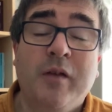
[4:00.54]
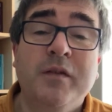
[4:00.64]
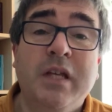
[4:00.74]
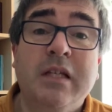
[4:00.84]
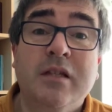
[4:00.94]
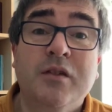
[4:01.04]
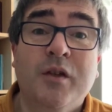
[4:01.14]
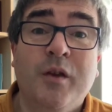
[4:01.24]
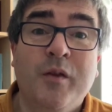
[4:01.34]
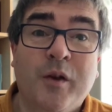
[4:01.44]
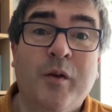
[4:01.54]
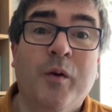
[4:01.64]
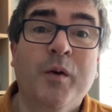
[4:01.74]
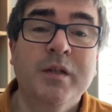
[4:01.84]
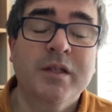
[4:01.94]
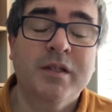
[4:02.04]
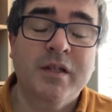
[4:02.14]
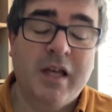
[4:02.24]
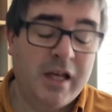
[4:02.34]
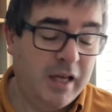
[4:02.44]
of Jesus to the cross,